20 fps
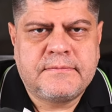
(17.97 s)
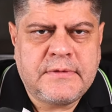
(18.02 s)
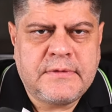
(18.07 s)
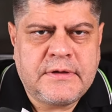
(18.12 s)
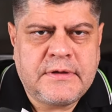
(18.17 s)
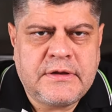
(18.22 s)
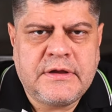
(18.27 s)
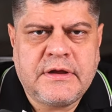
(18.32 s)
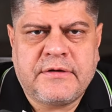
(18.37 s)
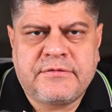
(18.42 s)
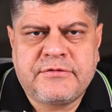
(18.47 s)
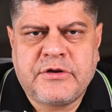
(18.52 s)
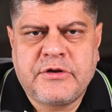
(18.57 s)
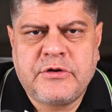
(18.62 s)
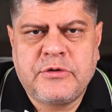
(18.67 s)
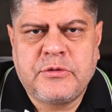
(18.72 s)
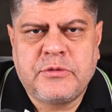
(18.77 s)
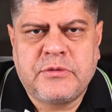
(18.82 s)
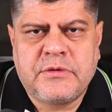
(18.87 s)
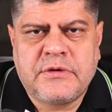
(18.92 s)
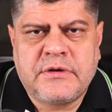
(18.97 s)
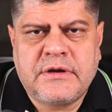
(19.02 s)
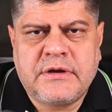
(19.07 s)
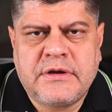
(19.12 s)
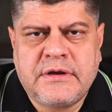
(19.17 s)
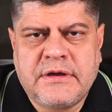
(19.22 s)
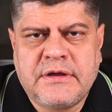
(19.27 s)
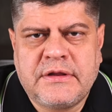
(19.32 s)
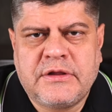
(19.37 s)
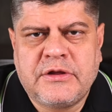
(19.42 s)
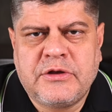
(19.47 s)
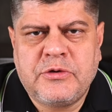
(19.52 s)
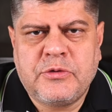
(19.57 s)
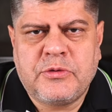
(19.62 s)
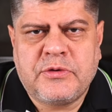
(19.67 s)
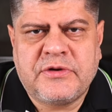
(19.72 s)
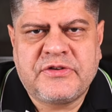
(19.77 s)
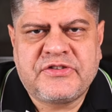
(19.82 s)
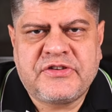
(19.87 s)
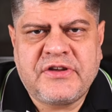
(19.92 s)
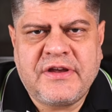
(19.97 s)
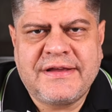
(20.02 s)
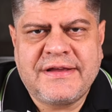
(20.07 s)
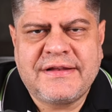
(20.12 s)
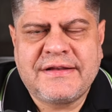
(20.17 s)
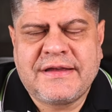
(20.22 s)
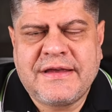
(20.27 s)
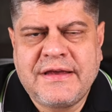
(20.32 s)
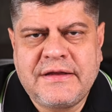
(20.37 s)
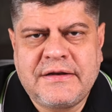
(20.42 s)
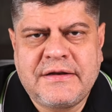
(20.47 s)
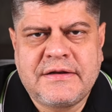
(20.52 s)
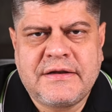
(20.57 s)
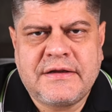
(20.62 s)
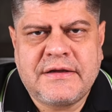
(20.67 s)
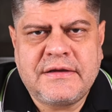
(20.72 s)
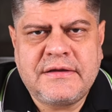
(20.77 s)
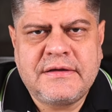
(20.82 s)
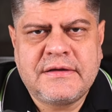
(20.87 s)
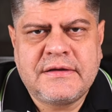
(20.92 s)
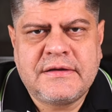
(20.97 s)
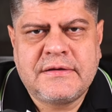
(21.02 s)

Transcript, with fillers: in the afternoon in the USA in Canada,